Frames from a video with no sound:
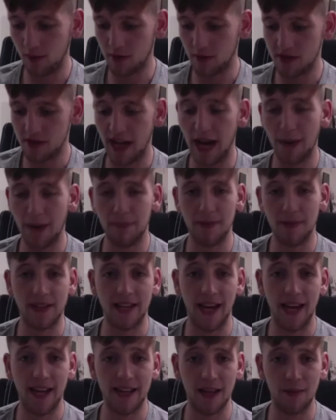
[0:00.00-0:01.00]
was to happen
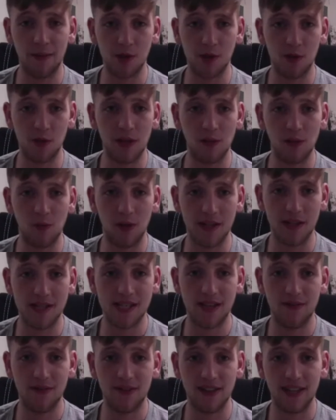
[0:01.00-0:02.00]
again and there was only one
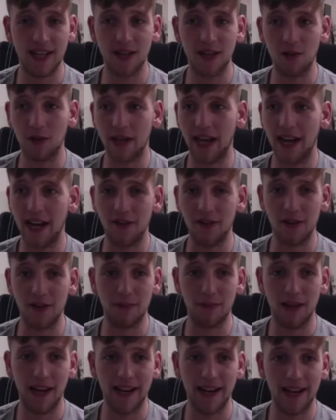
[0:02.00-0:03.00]
70 kilo guy on the
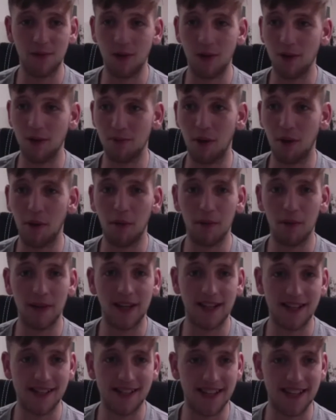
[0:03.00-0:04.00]
planet, we'd probably
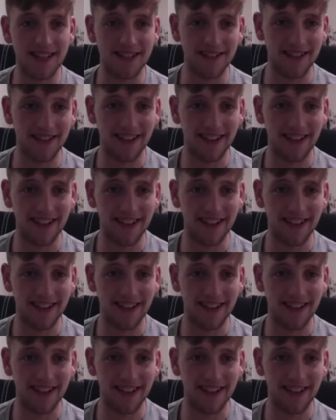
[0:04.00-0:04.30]
consider